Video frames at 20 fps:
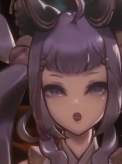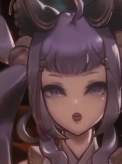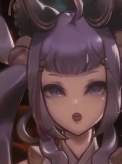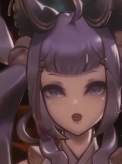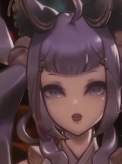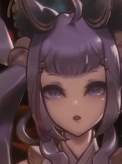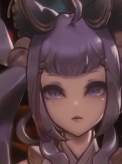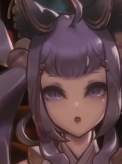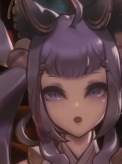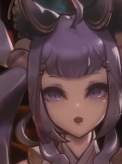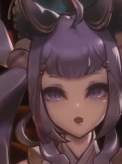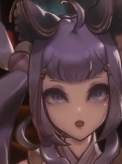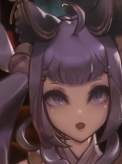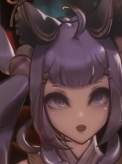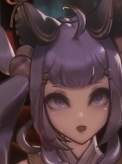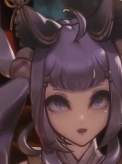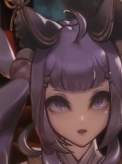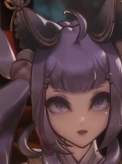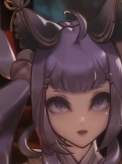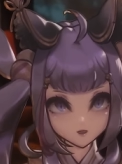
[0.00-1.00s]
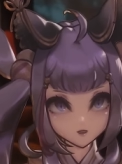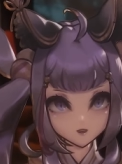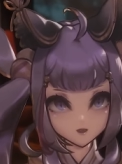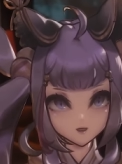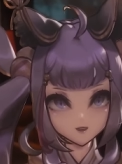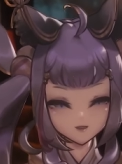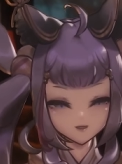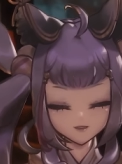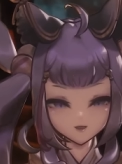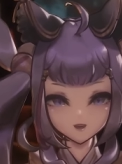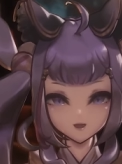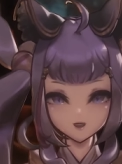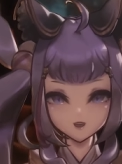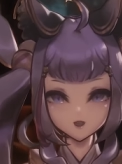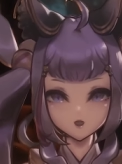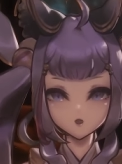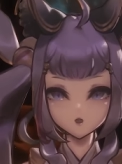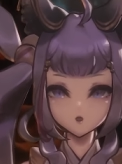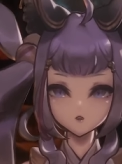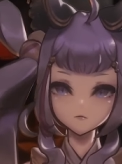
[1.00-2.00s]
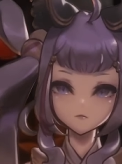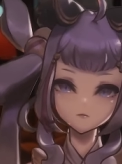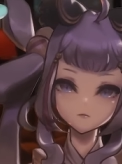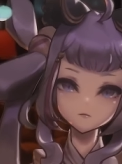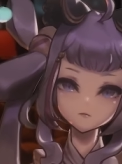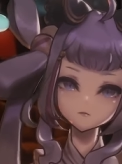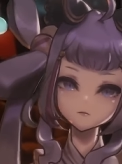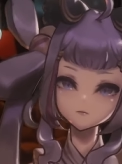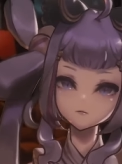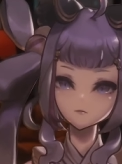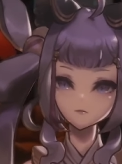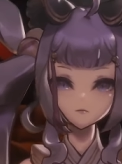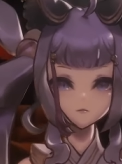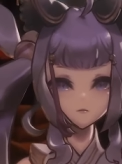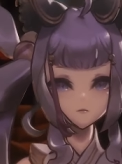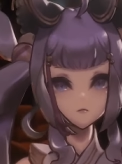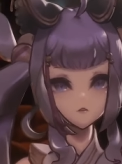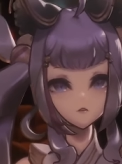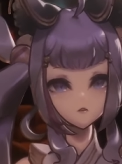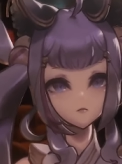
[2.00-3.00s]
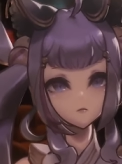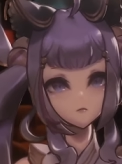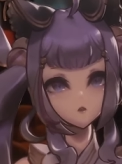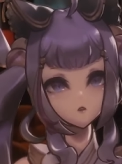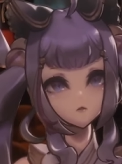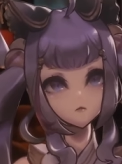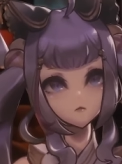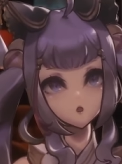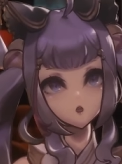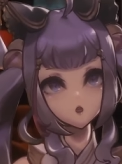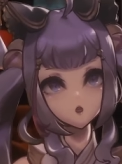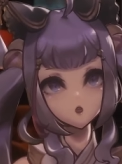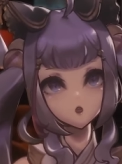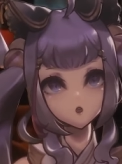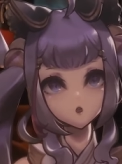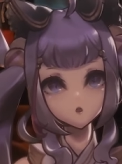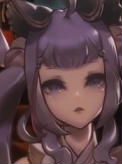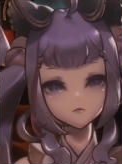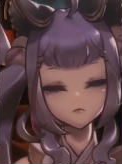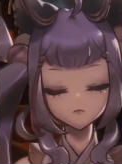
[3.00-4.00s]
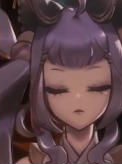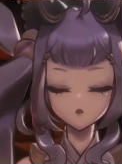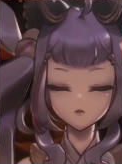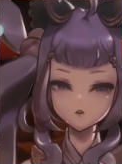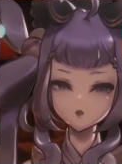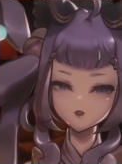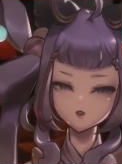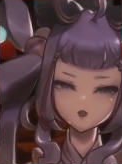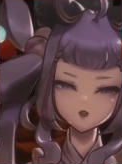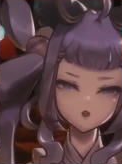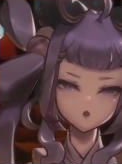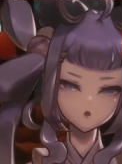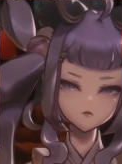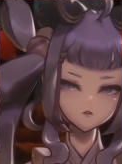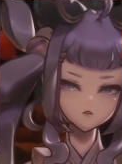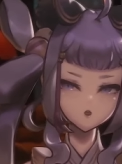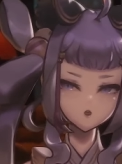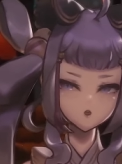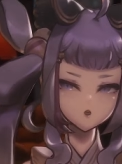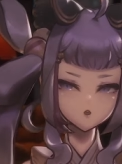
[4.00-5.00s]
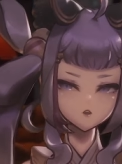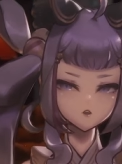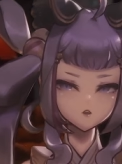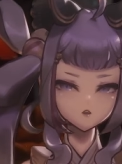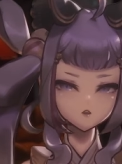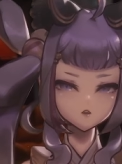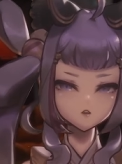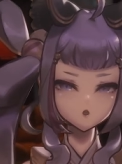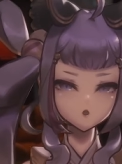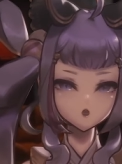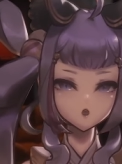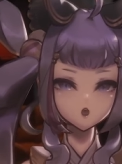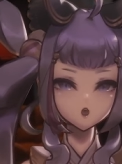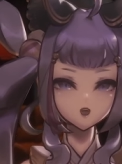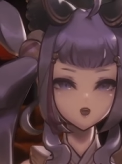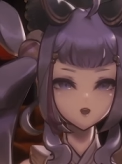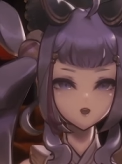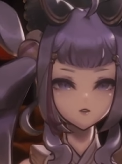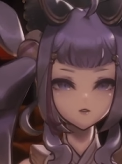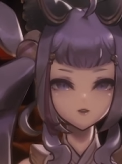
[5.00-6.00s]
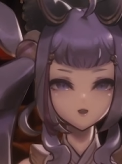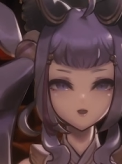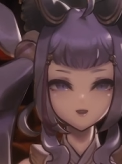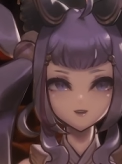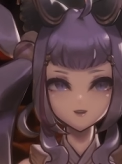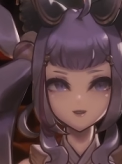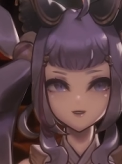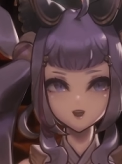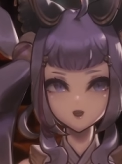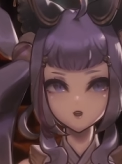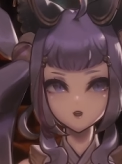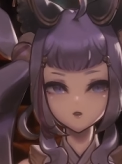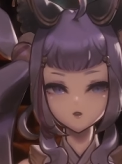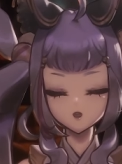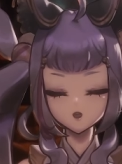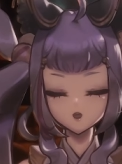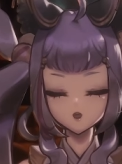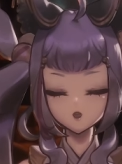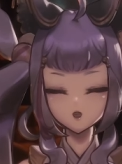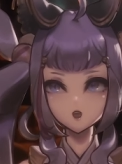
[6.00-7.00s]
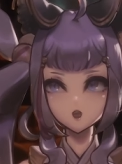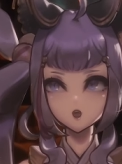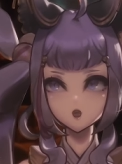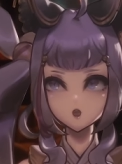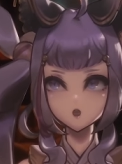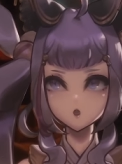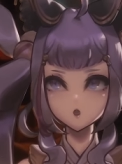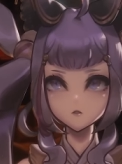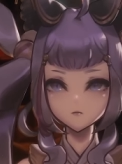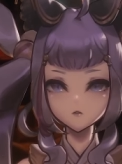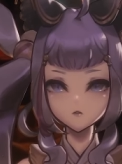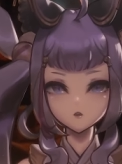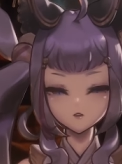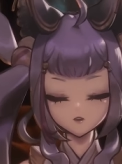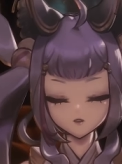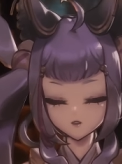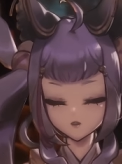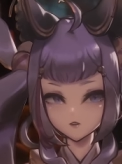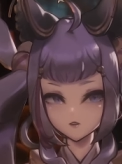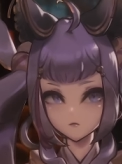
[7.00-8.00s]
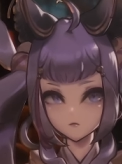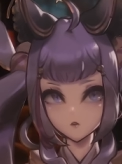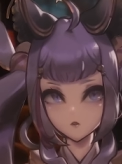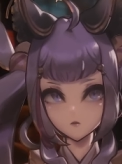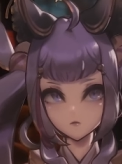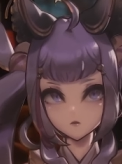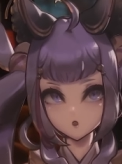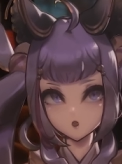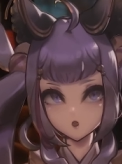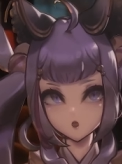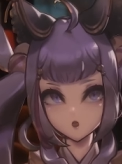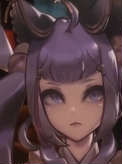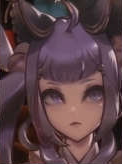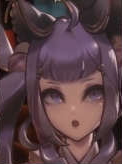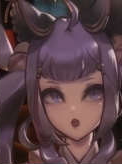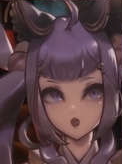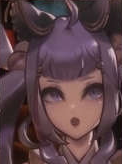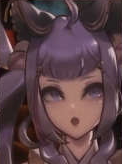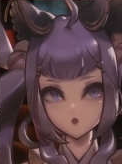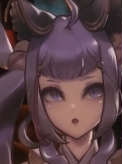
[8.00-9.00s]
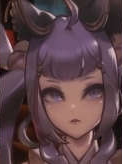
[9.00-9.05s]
want you to take hmm, 15, maybe 10 minutes and write down any positive memory you have.